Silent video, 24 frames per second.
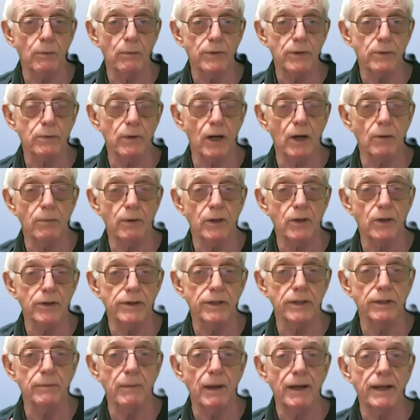as well, because
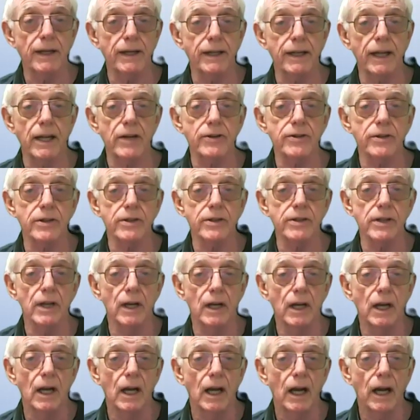in medications
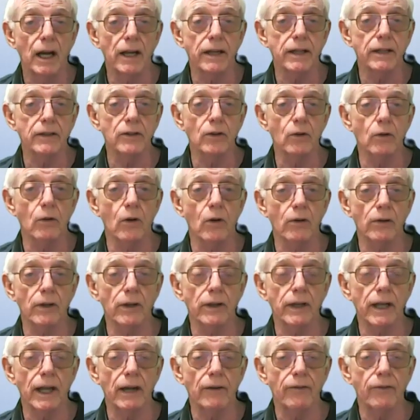I can no longer
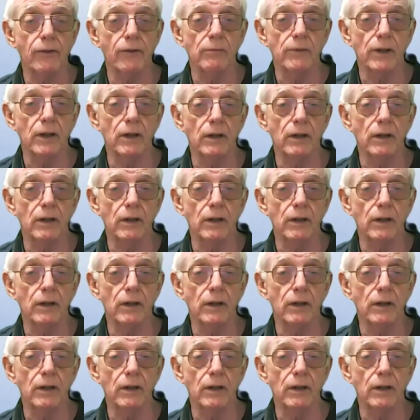get from